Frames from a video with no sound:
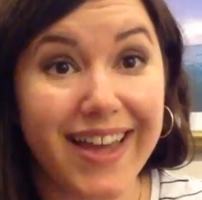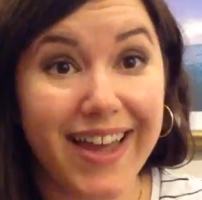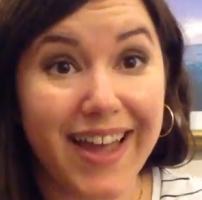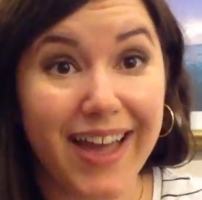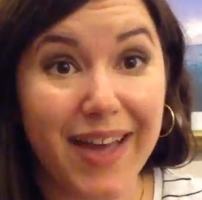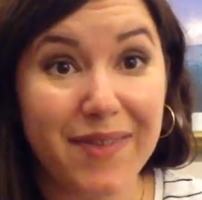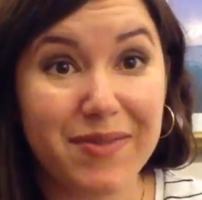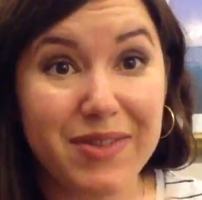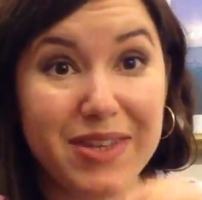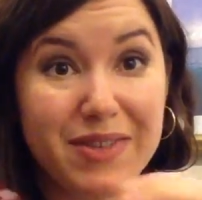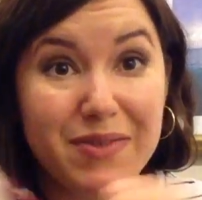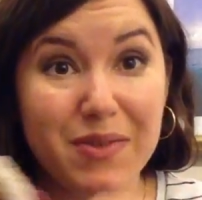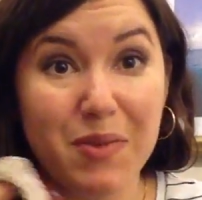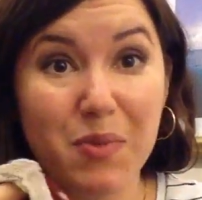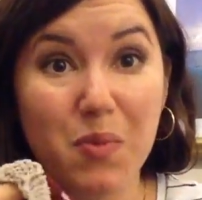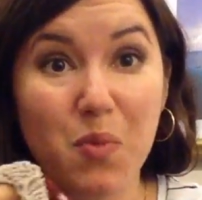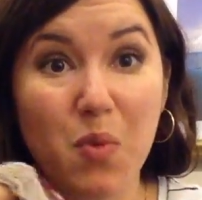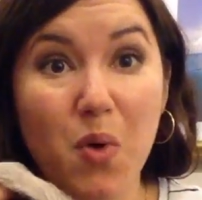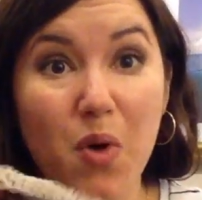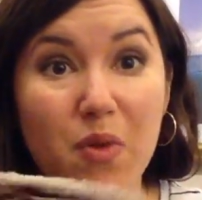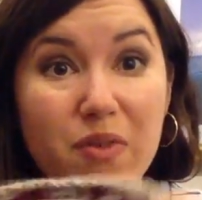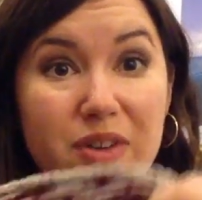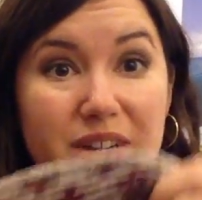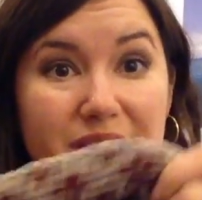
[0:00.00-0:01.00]
I haven't even
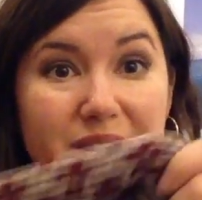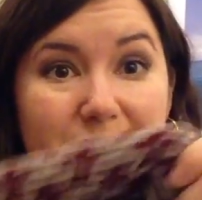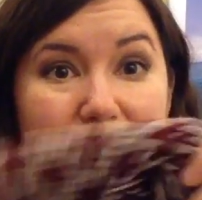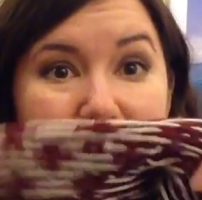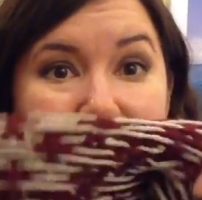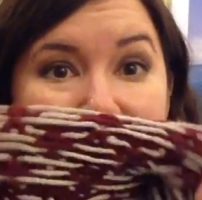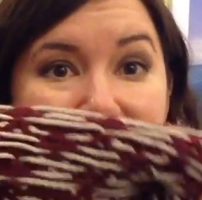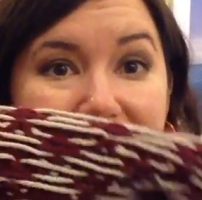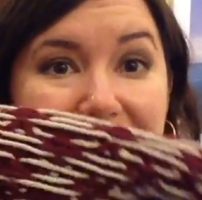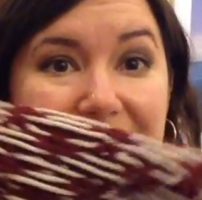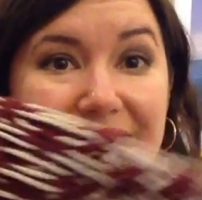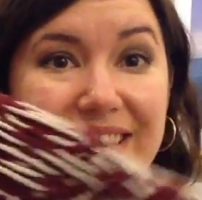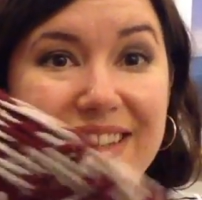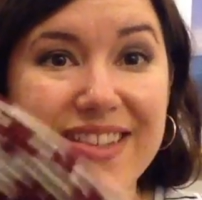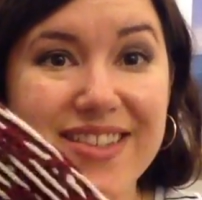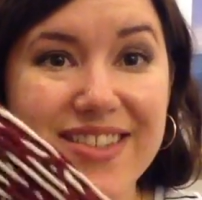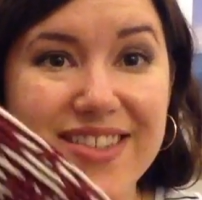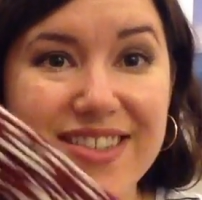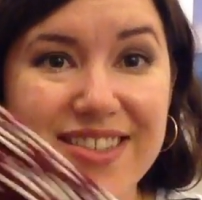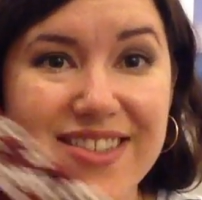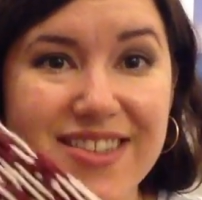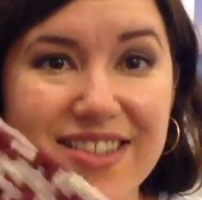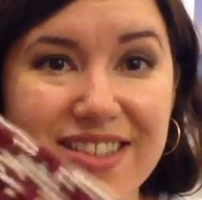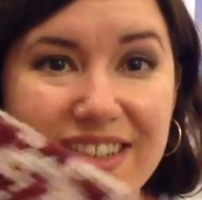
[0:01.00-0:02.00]
woven in my
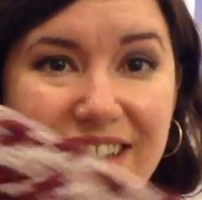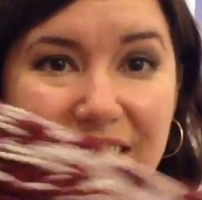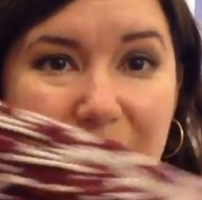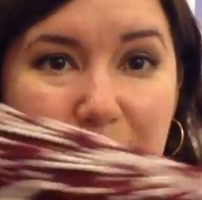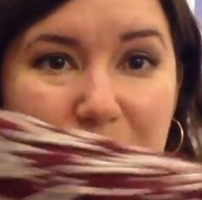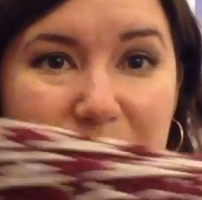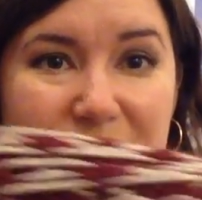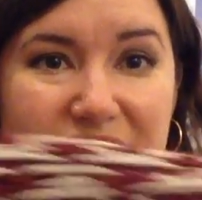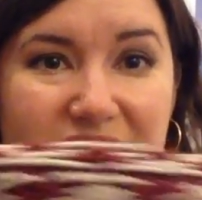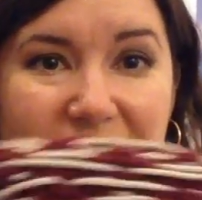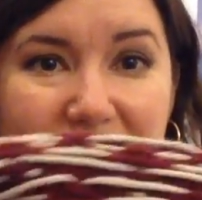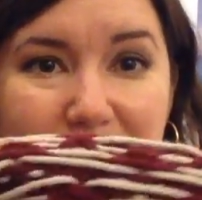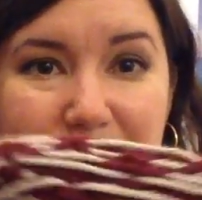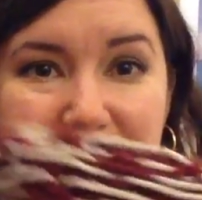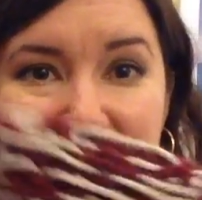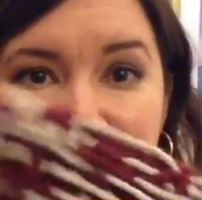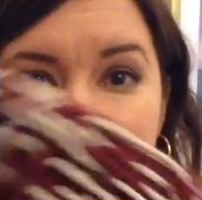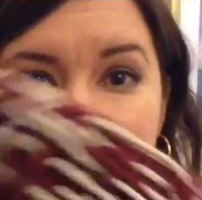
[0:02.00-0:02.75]
ends. The couple times